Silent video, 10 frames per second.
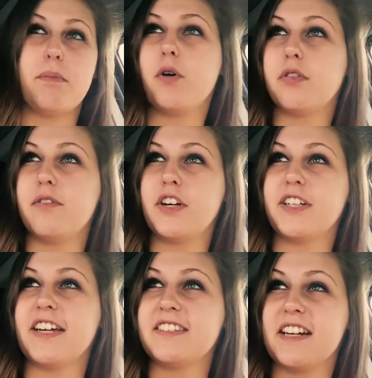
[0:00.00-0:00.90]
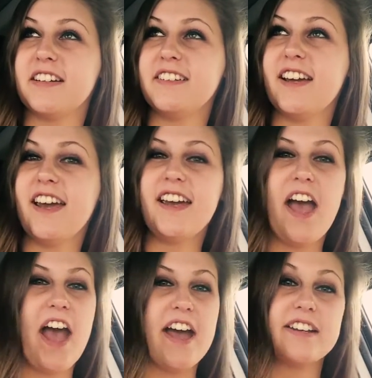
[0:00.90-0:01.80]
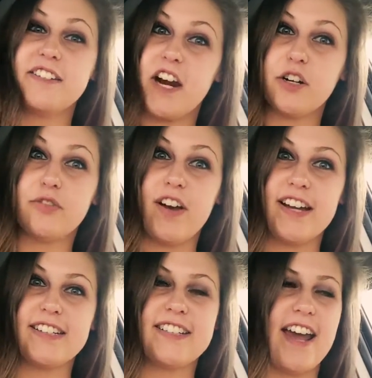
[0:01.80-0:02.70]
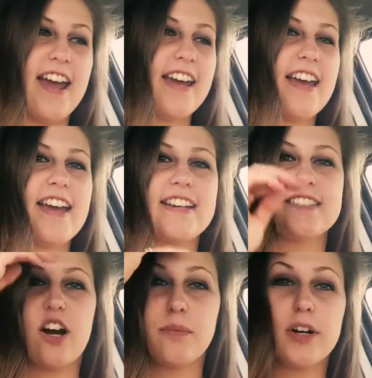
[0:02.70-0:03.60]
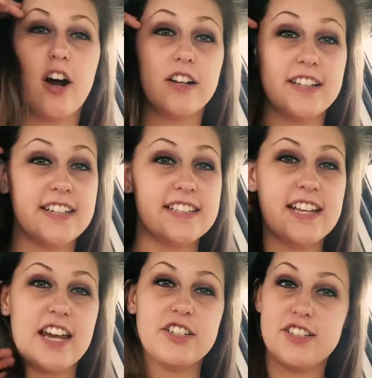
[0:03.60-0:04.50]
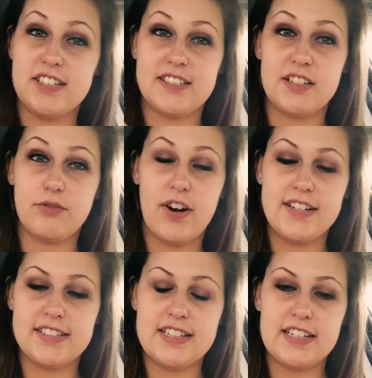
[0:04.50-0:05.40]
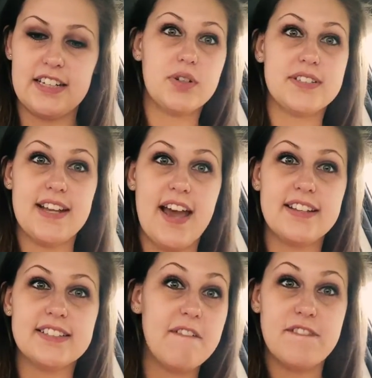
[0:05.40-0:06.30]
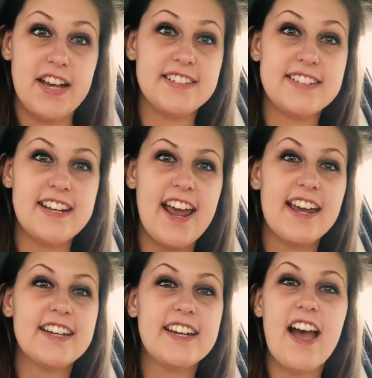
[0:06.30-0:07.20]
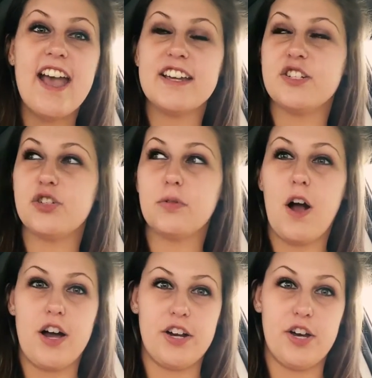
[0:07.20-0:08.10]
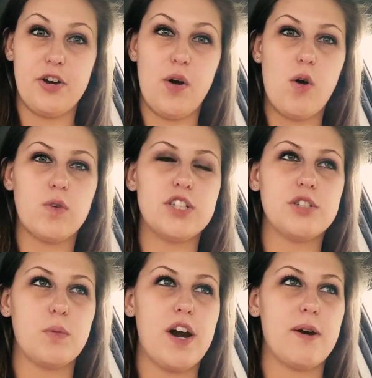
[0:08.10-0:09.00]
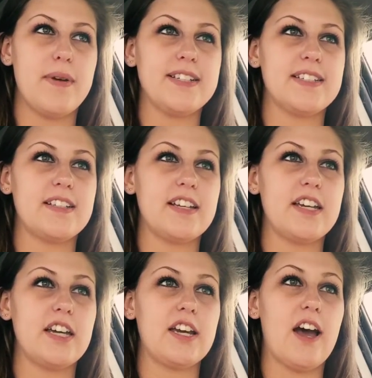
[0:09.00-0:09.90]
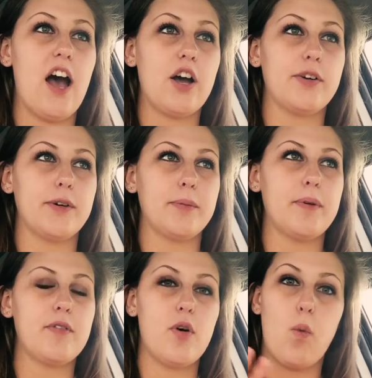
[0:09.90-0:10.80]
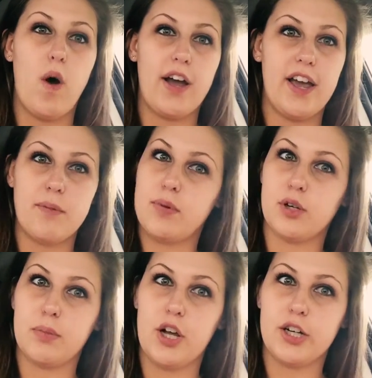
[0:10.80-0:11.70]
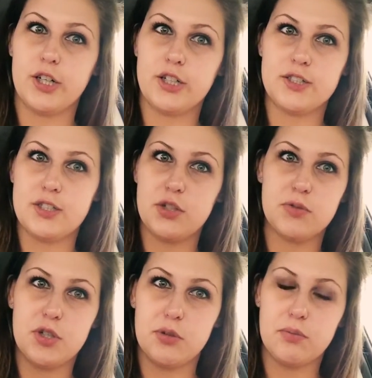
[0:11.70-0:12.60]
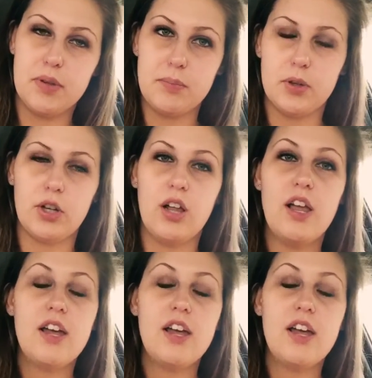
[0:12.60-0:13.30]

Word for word: both a very exciting day and a terrifying day. It's HarperCollins HCC Frenzy present event today in Toronto, which is where basically a group of YA book bloggers, YouTube people